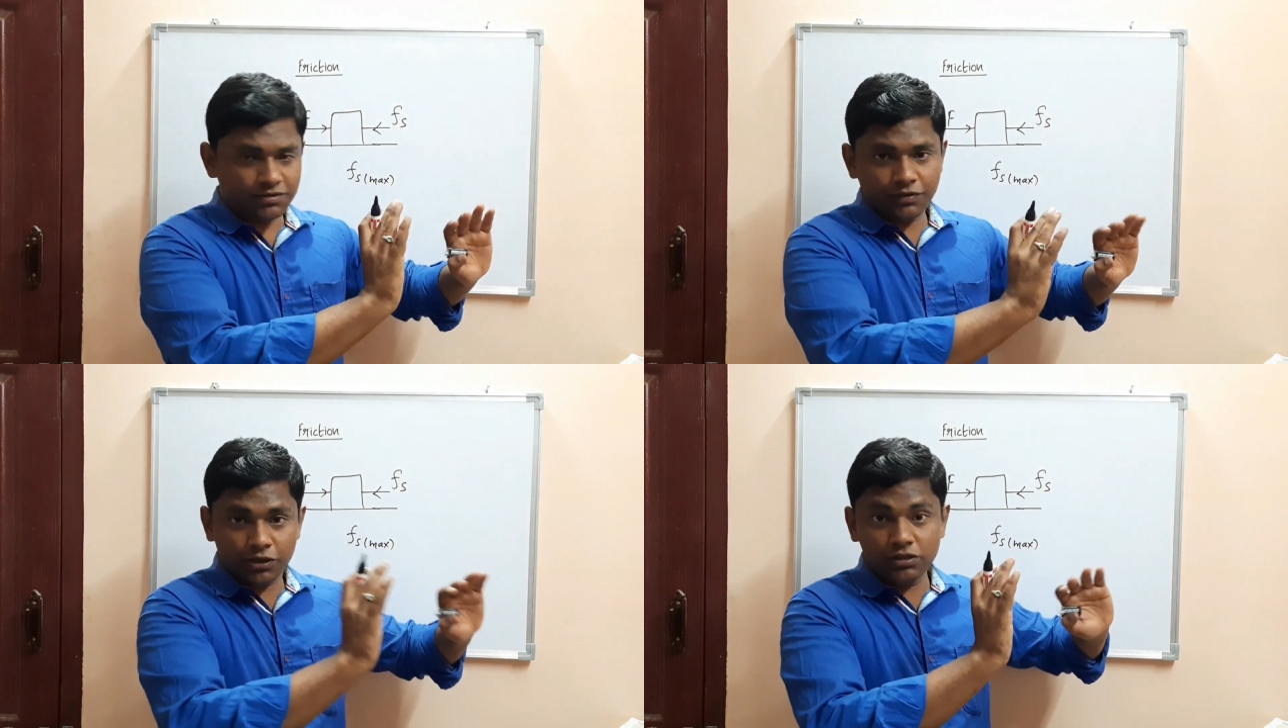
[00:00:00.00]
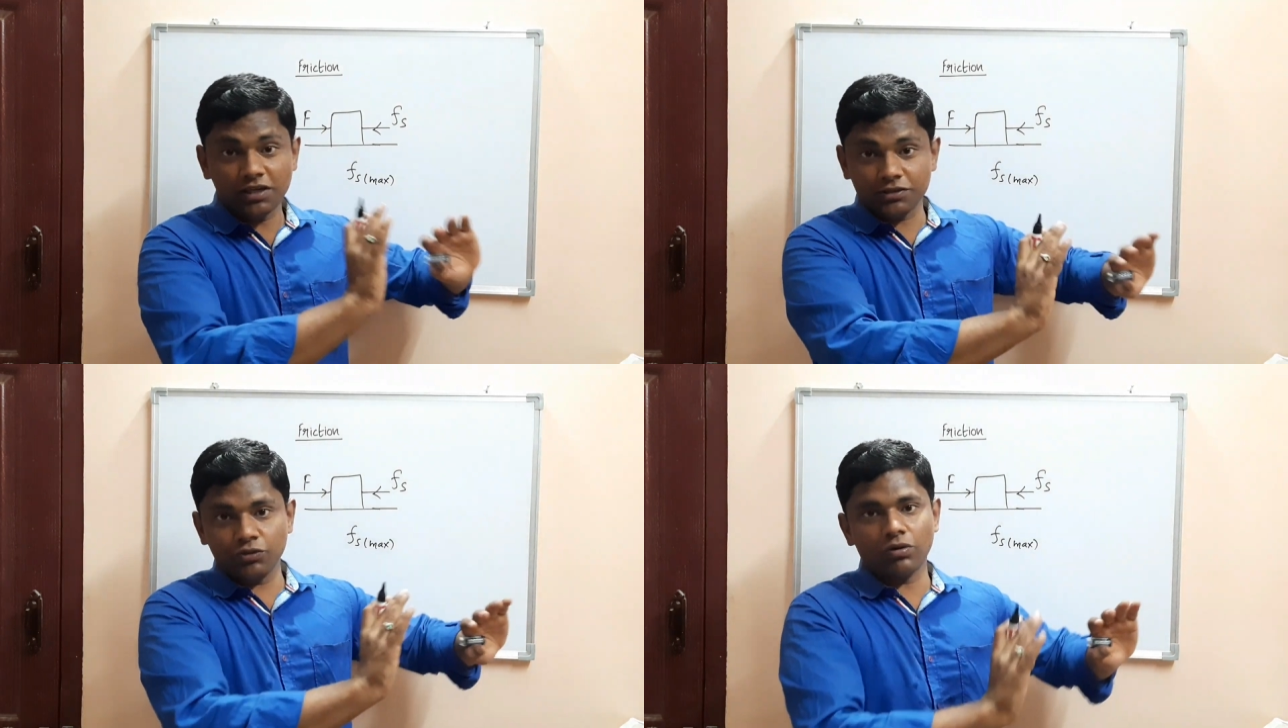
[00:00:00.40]
with
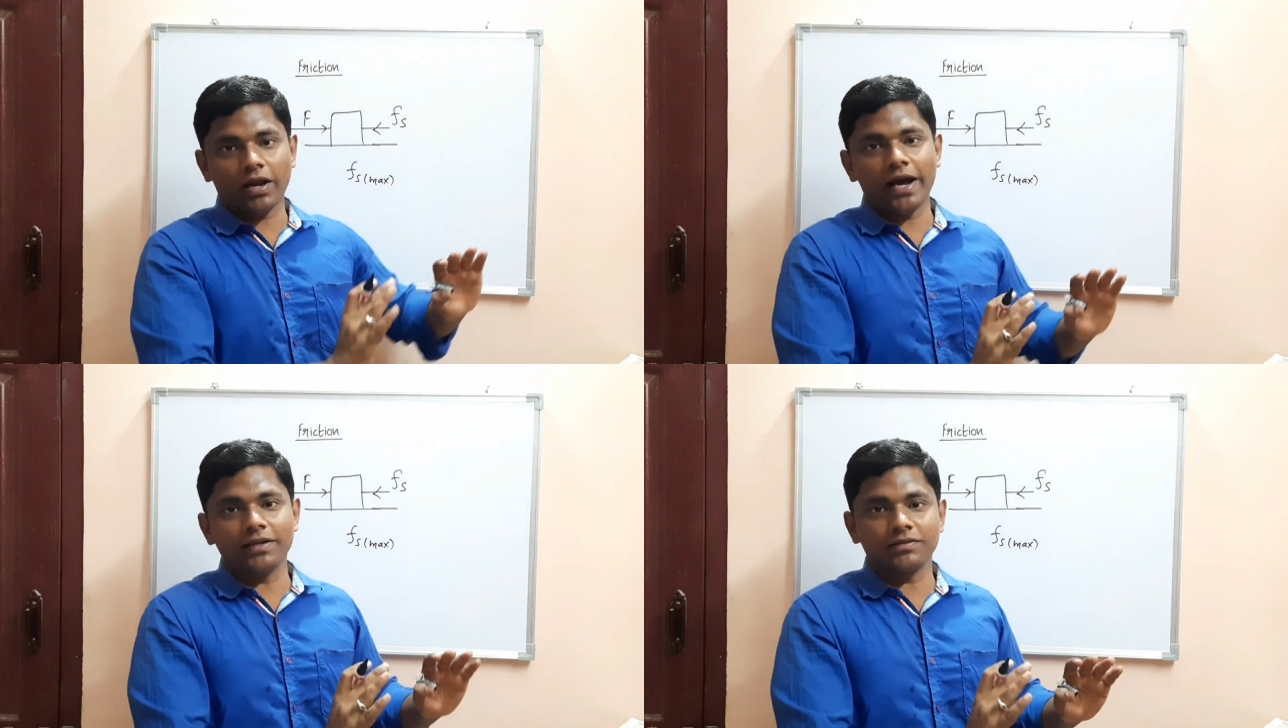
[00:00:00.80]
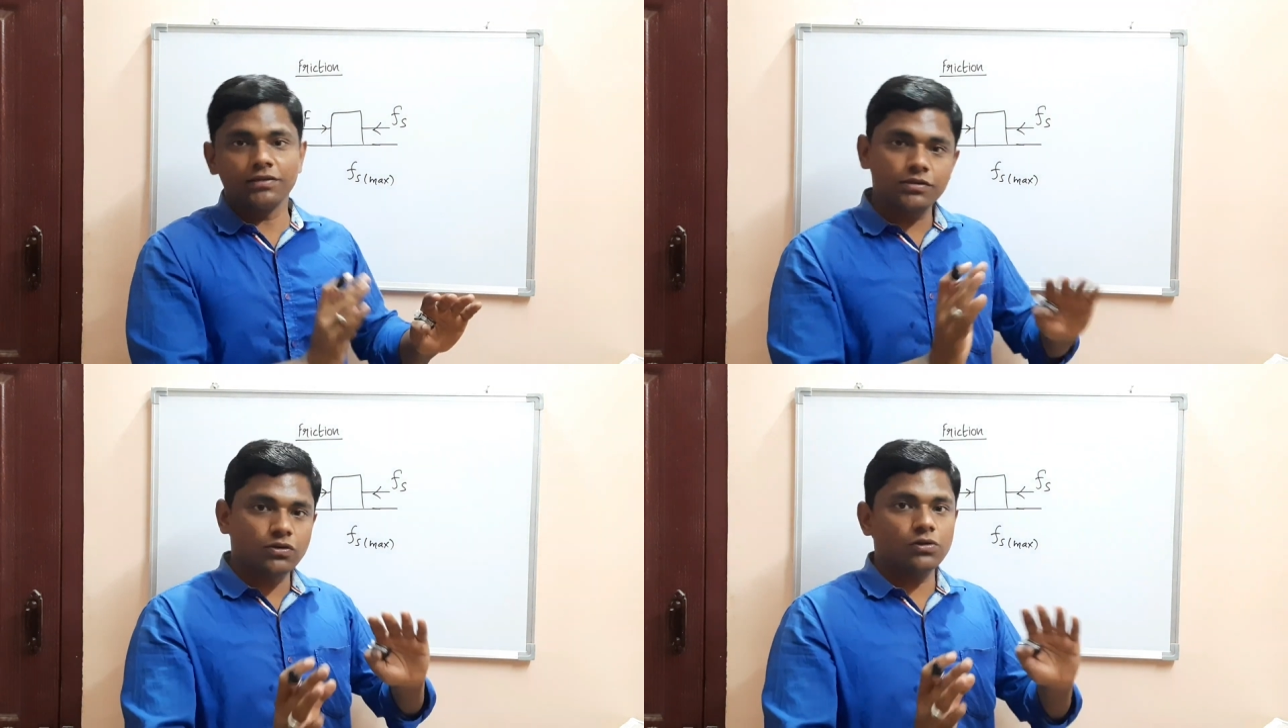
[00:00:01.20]
just your hands, this
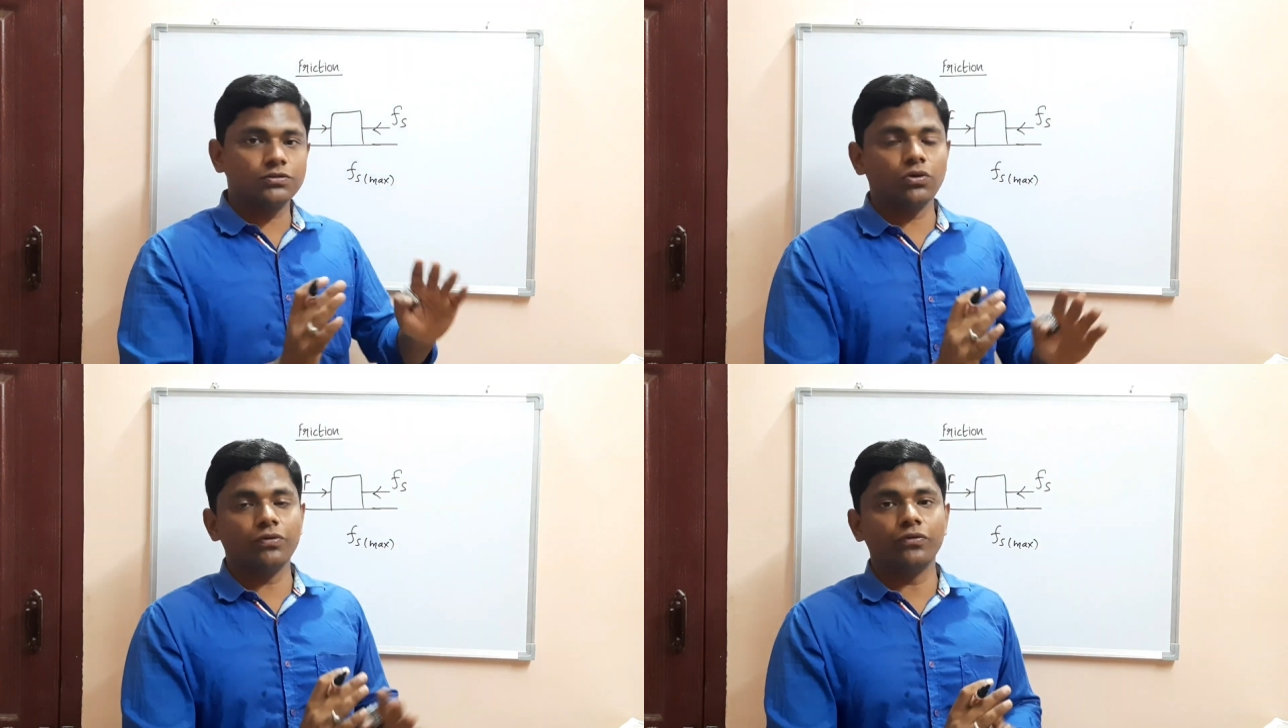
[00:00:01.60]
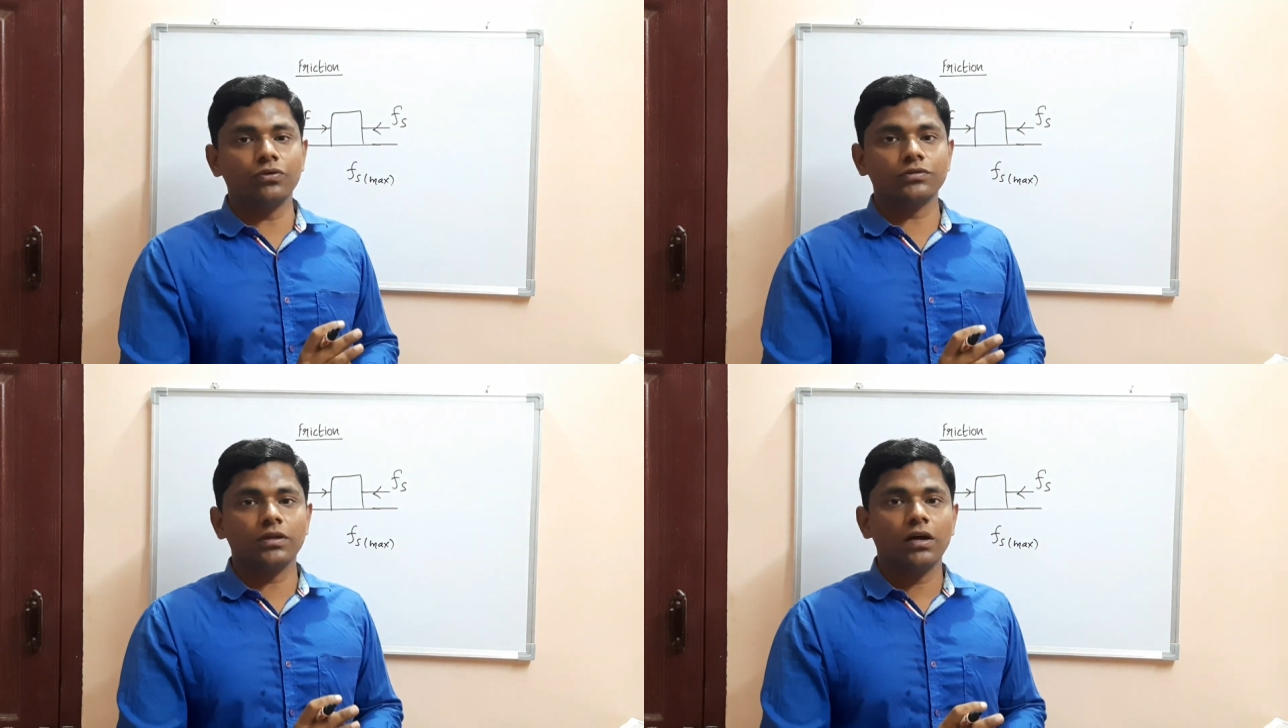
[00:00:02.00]
is also a force.